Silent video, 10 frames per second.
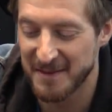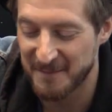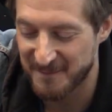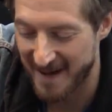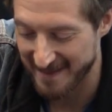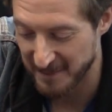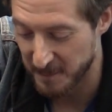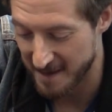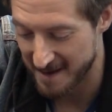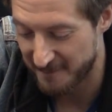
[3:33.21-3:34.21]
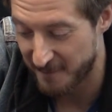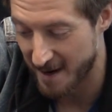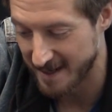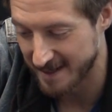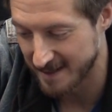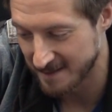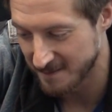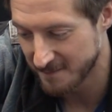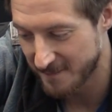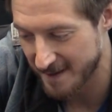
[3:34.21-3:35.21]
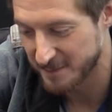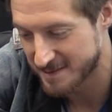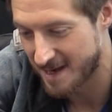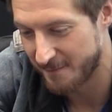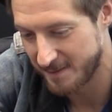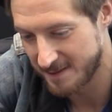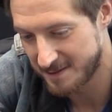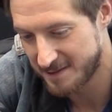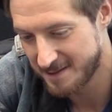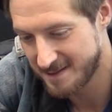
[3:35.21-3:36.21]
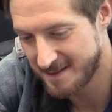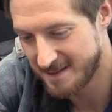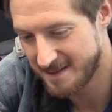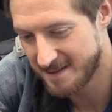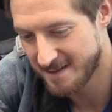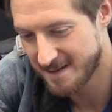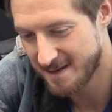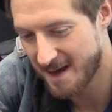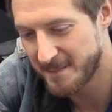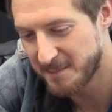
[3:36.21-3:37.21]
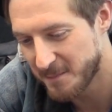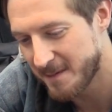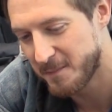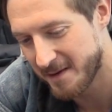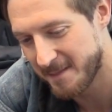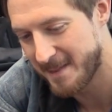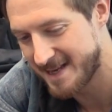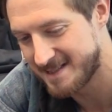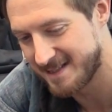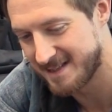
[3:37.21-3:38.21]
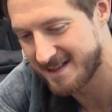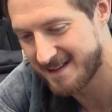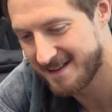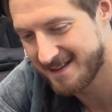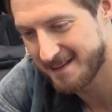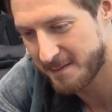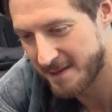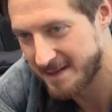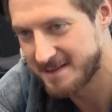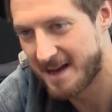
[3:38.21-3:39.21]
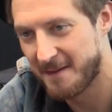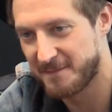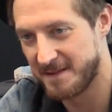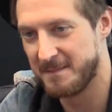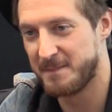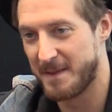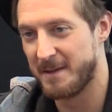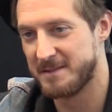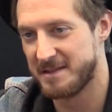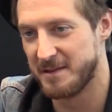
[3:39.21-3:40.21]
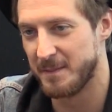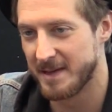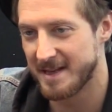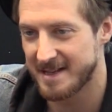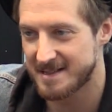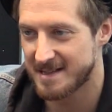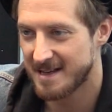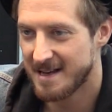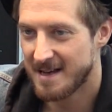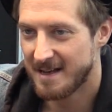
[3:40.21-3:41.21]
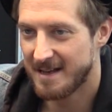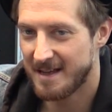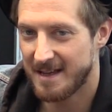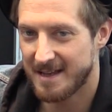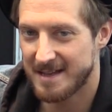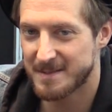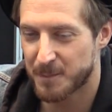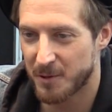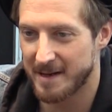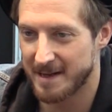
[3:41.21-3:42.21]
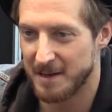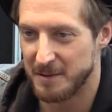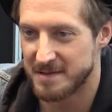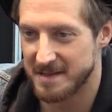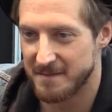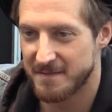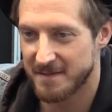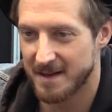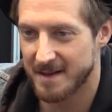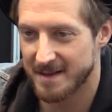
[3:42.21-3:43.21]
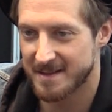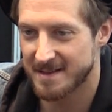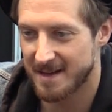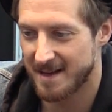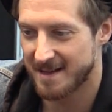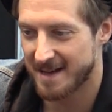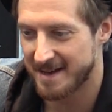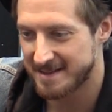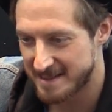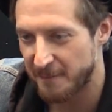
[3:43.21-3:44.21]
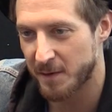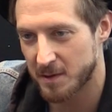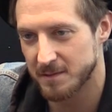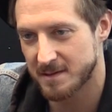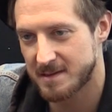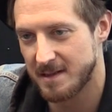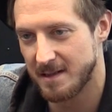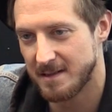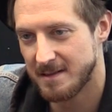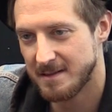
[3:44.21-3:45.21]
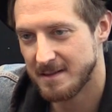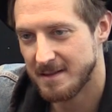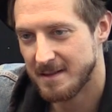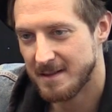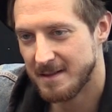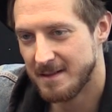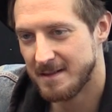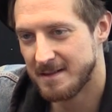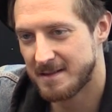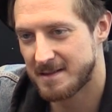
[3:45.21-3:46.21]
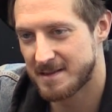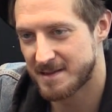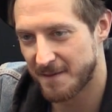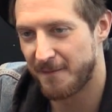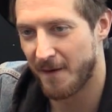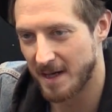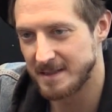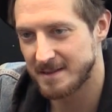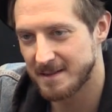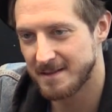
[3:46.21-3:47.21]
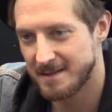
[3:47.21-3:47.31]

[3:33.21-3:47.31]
The fact that we're fighting Vandal Savage, I mean, what an amazing... things to have to be able to do, but he's pretty elusive and difficult to fight.